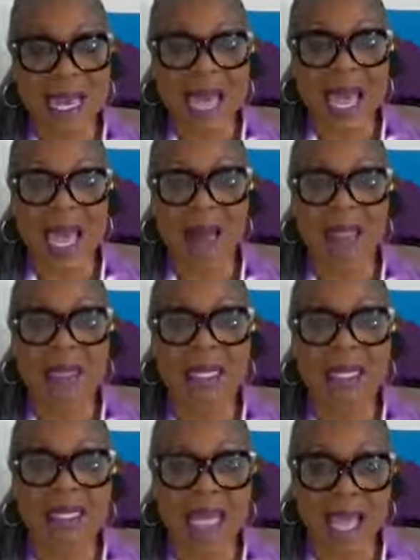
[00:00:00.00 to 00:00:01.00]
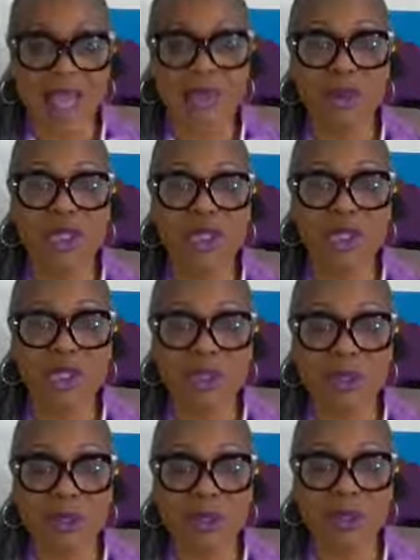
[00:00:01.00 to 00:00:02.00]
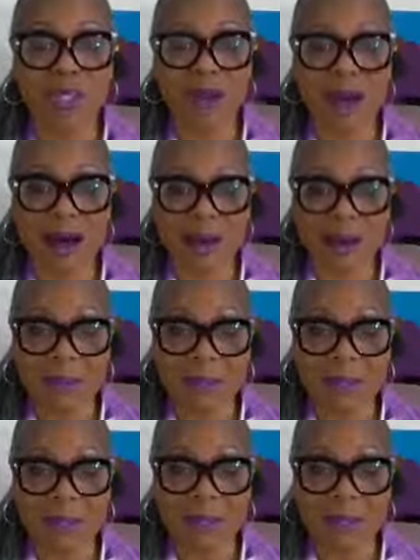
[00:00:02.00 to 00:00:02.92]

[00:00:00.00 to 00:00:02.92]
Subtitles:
Happiness actually shows up